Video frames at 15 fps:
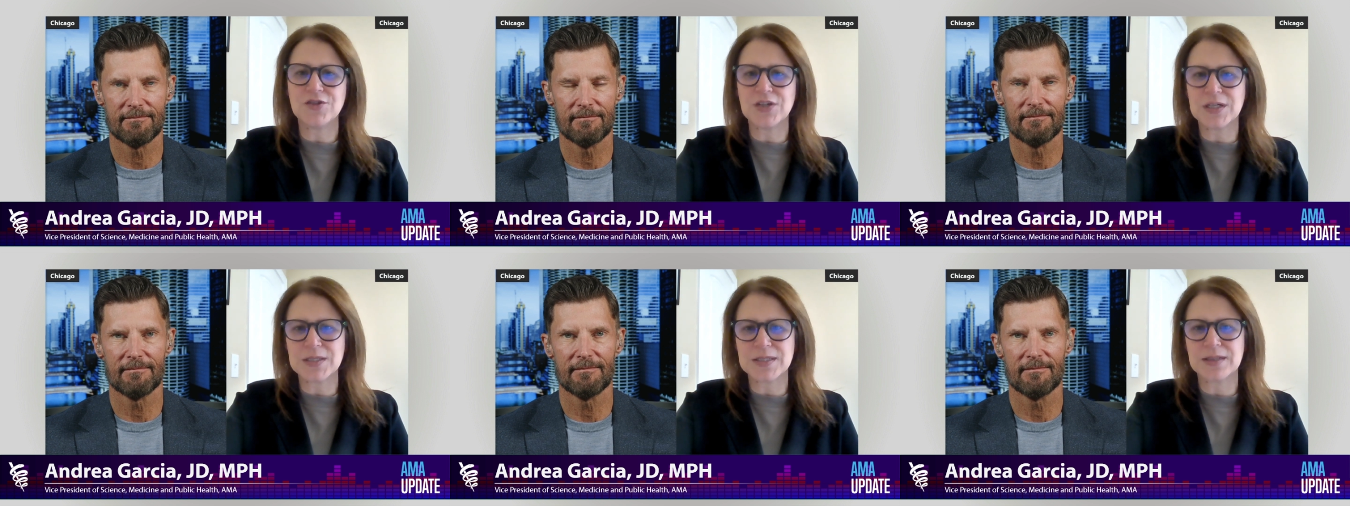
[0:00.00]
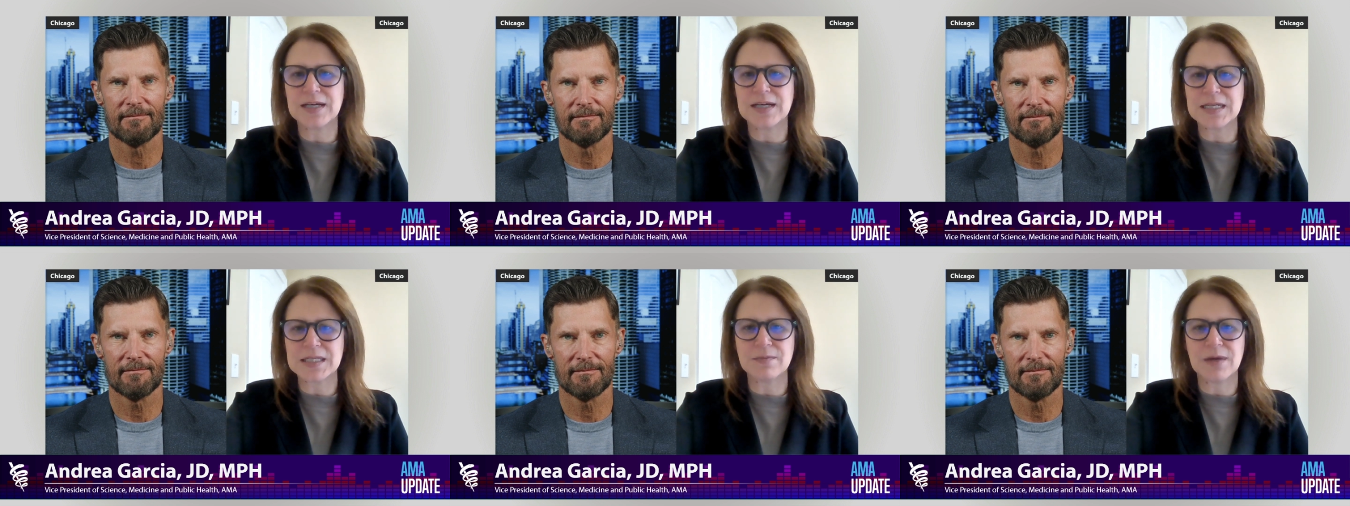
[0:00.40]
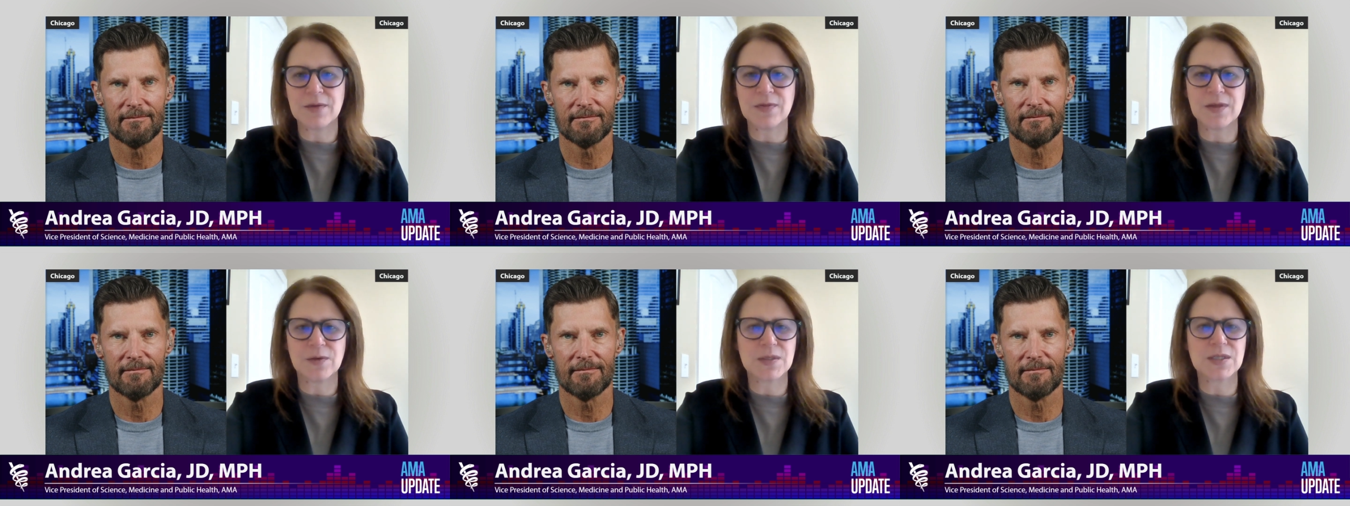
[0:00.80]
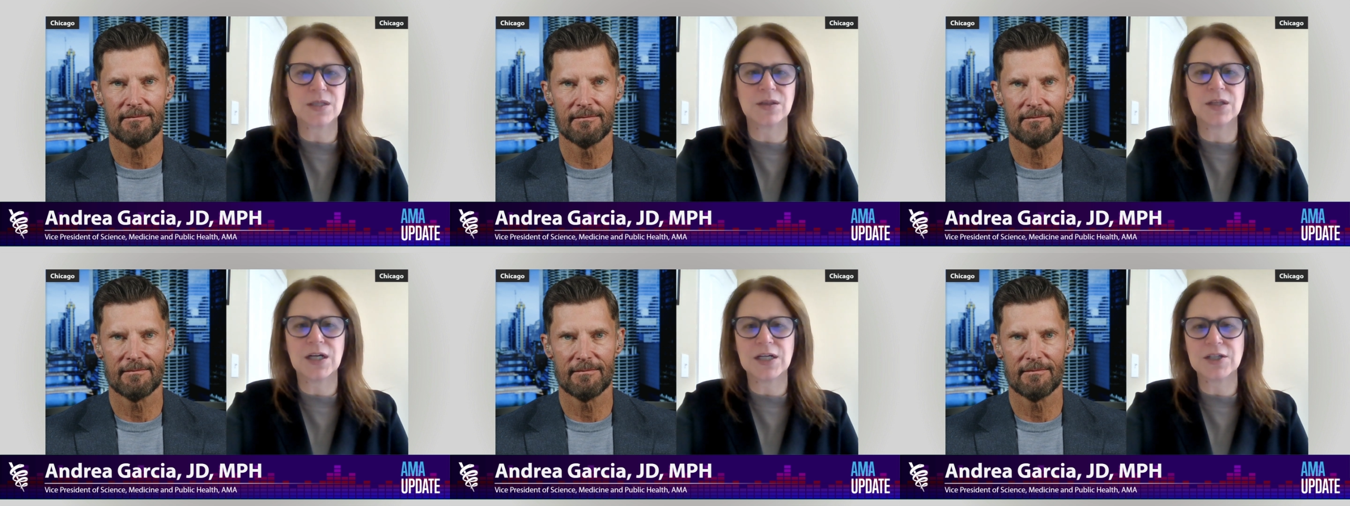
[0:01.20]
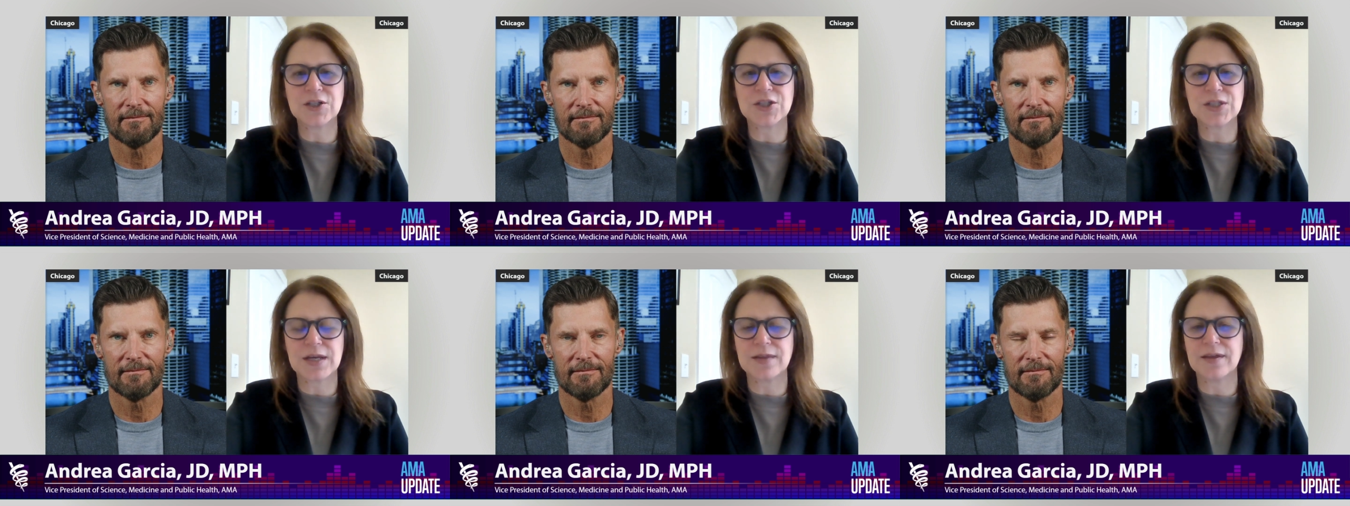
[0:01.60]
Speaker 1: just last month, there was a large
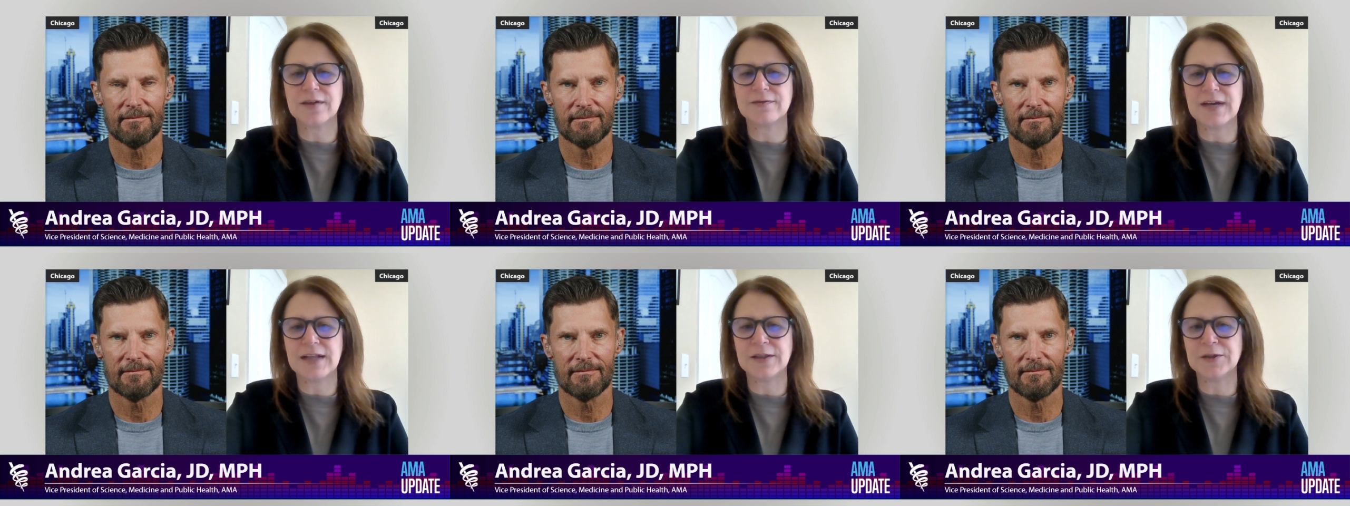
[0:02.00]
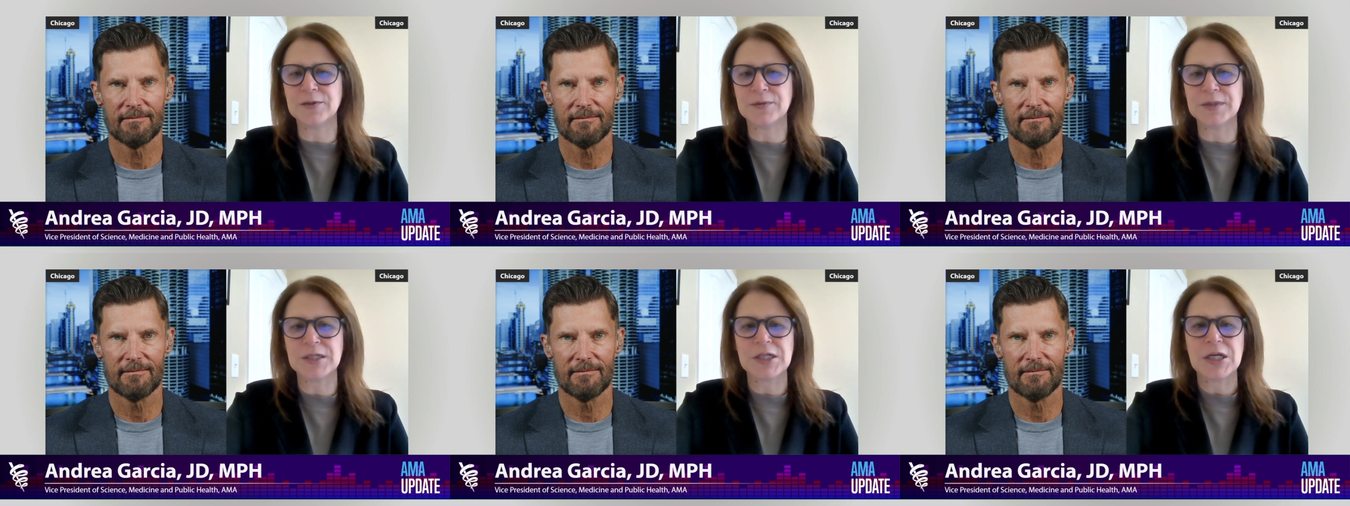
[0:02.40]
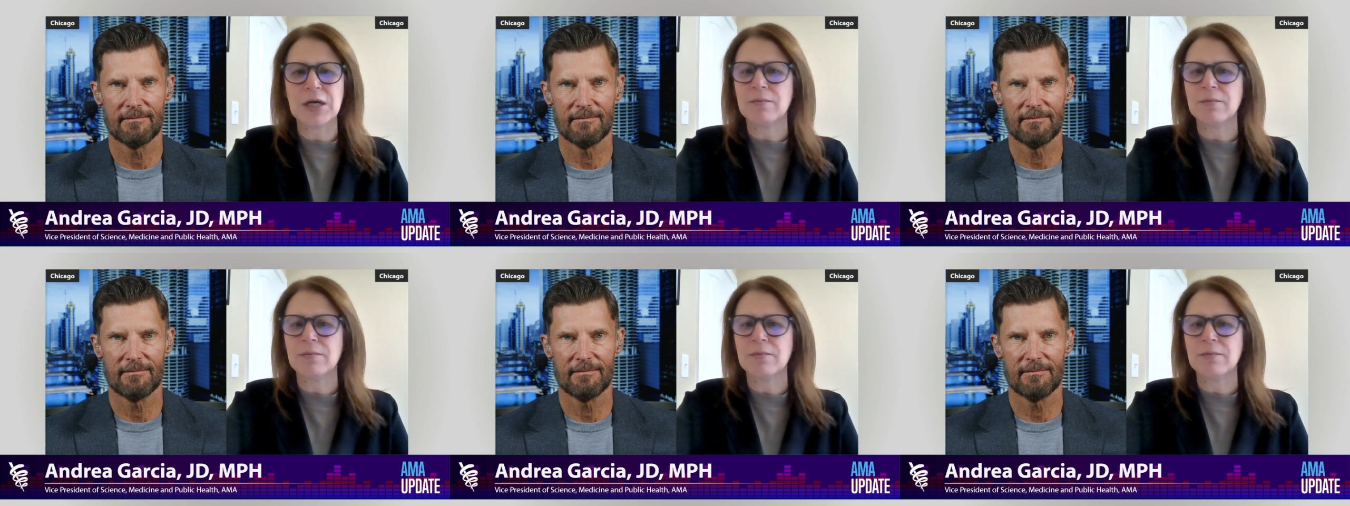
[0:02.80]
study that followed